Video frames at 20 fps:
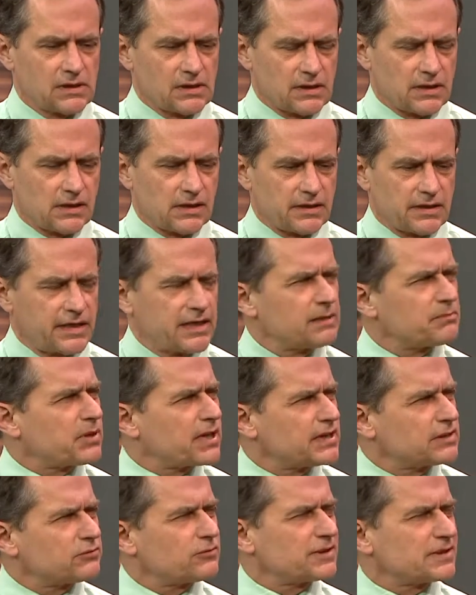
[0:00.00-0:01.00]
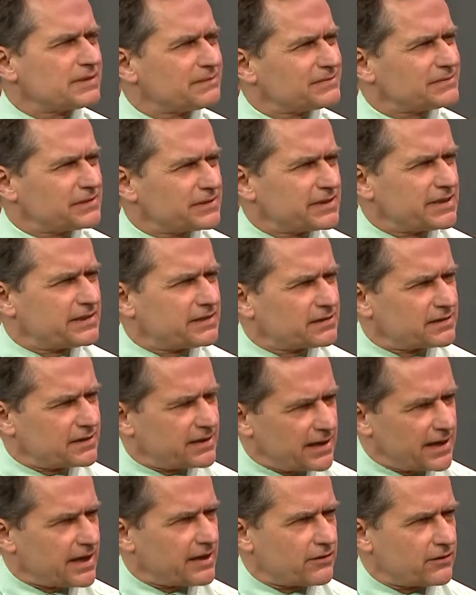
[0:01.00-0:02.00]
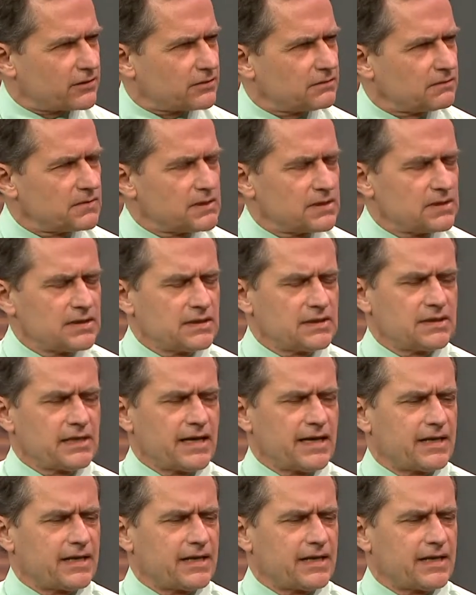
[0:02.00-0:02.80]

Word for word: uh, any place where together, mm -hmm.